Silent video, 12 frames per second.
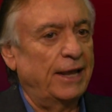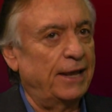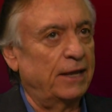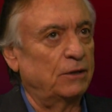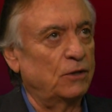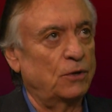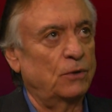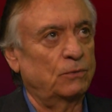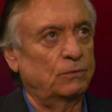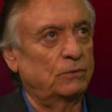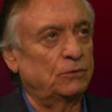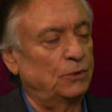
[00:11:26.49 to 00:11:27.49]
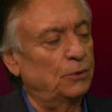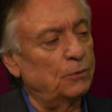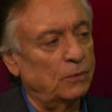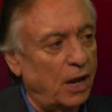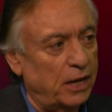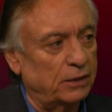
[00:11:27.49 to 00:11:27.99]
And there, you're
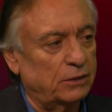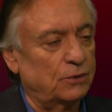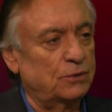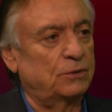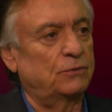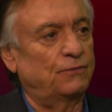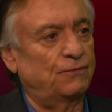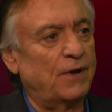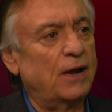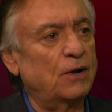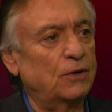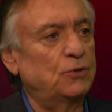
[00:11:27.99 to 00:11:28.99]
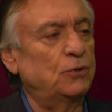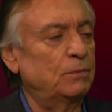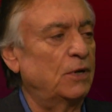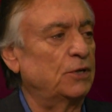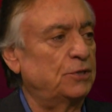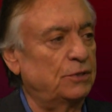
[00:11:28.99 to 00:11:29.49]
right. There's far too
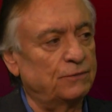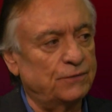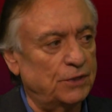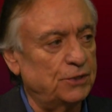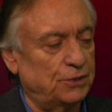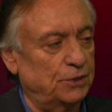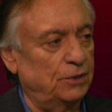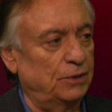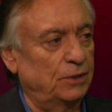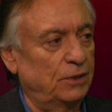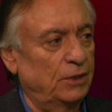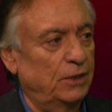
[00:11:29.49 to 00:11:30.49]
much division